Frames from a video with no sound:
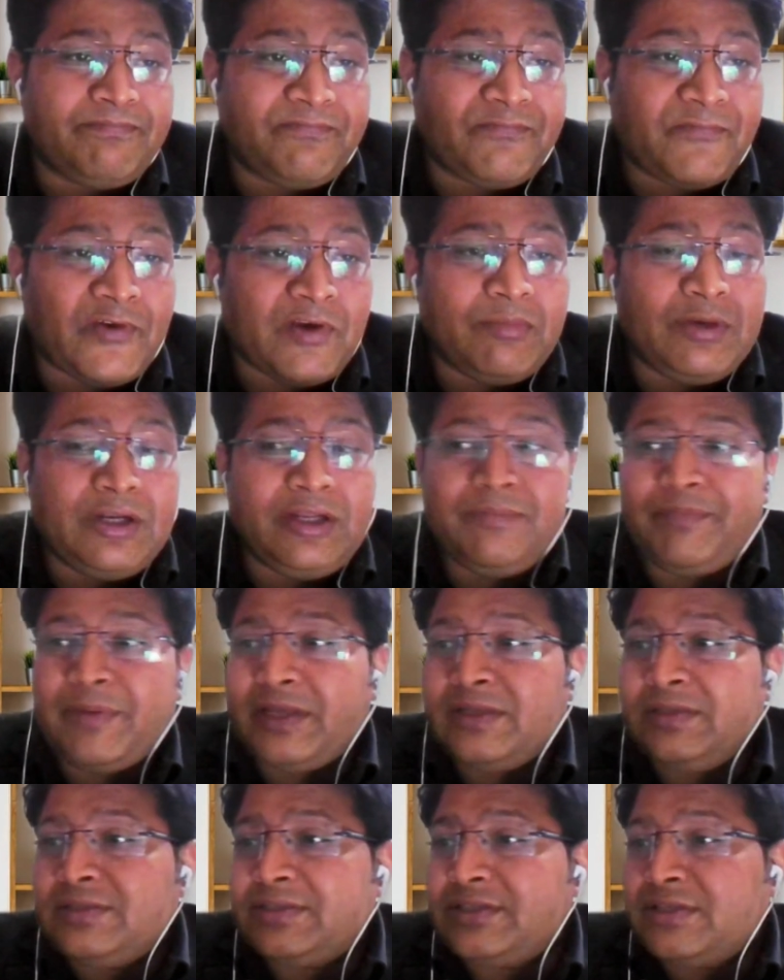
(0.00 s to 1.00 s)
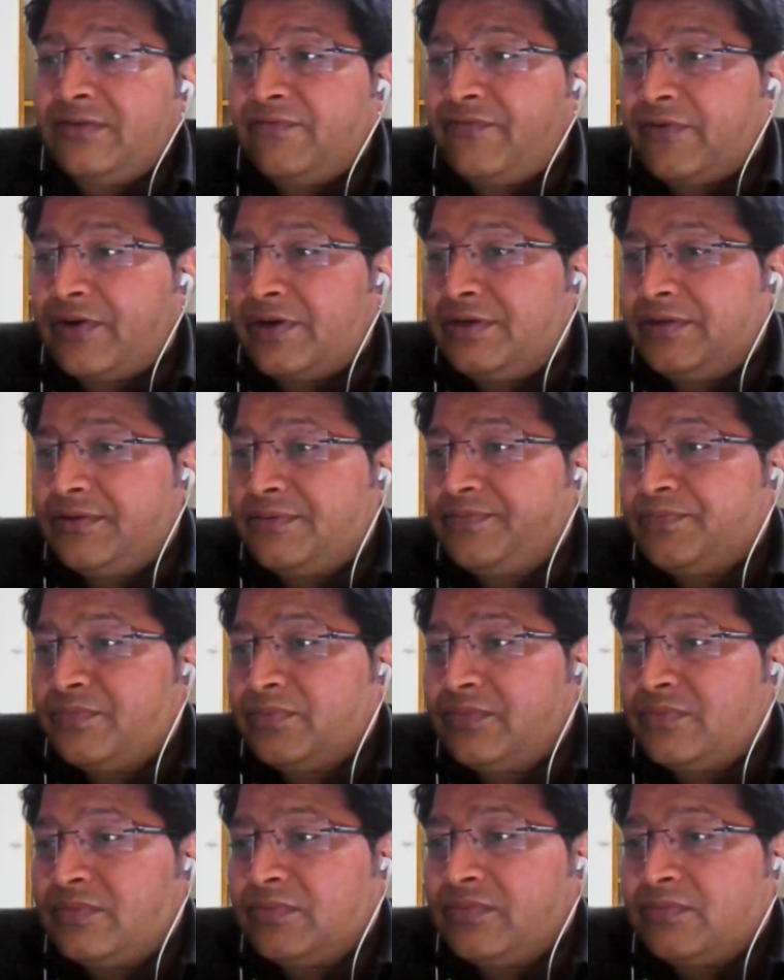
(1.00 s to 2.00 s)
Family Pension Fund
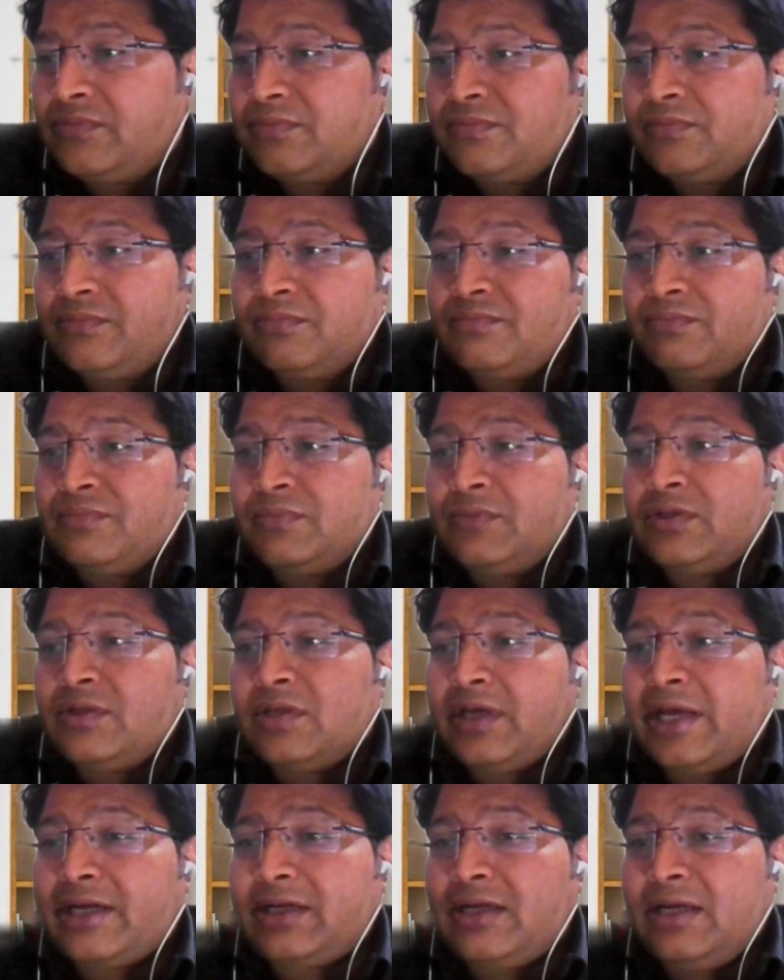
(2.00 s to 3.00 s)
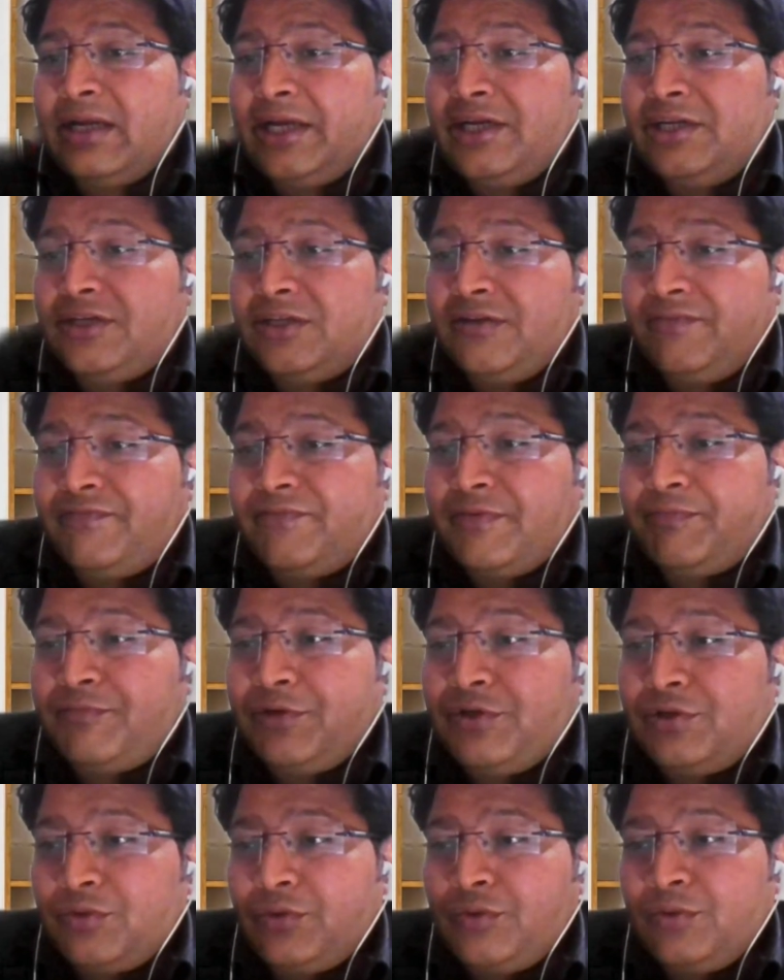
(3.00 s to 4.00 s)
Act
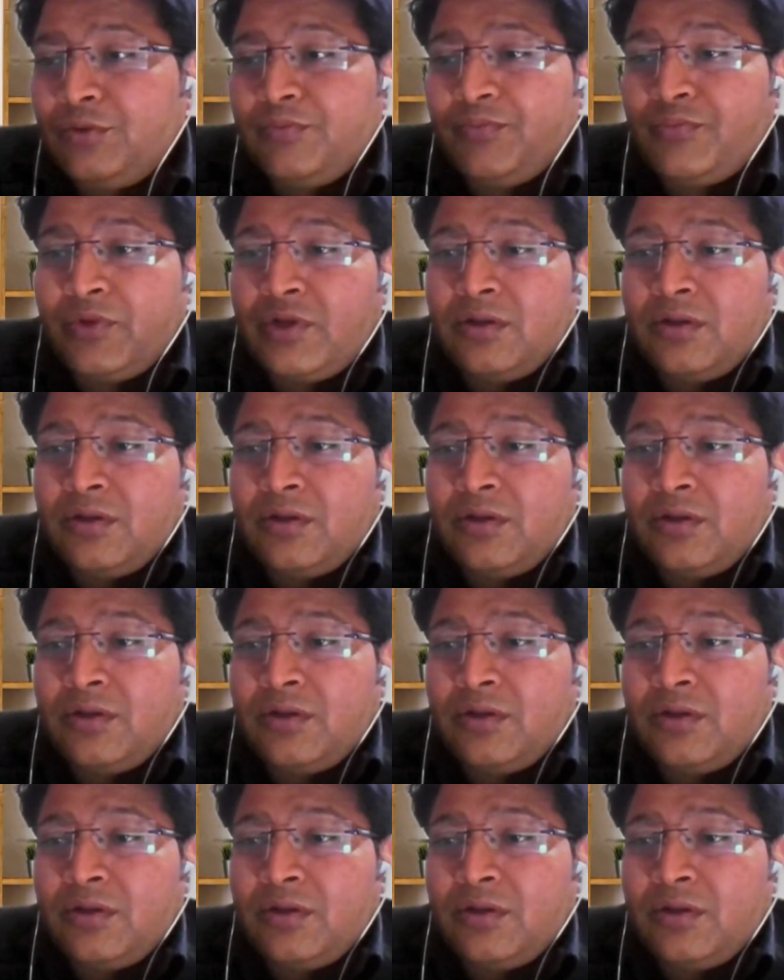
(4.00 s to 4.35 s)
1952.